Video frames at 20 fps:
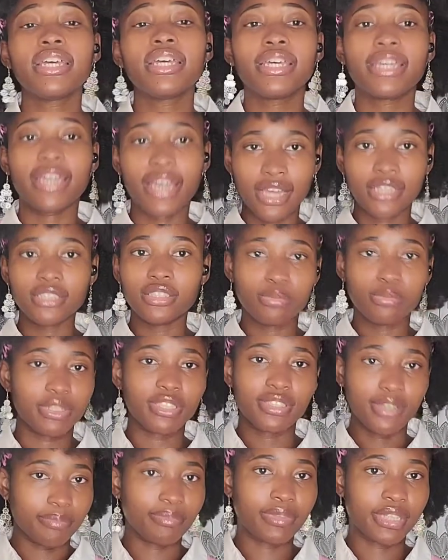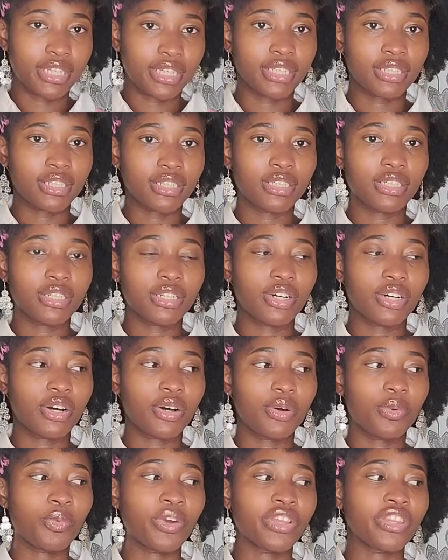it has to be something
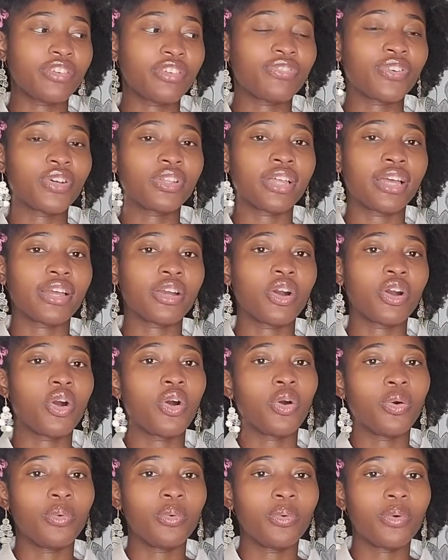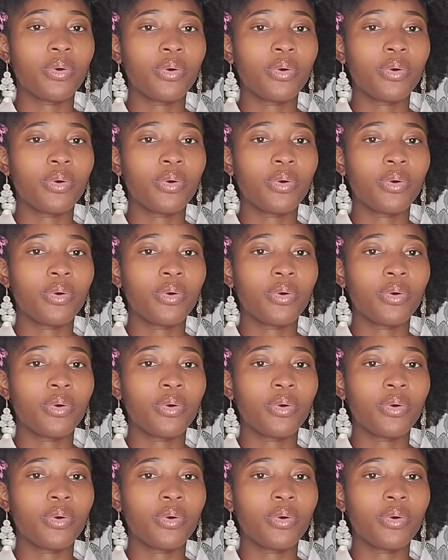where they feel oh,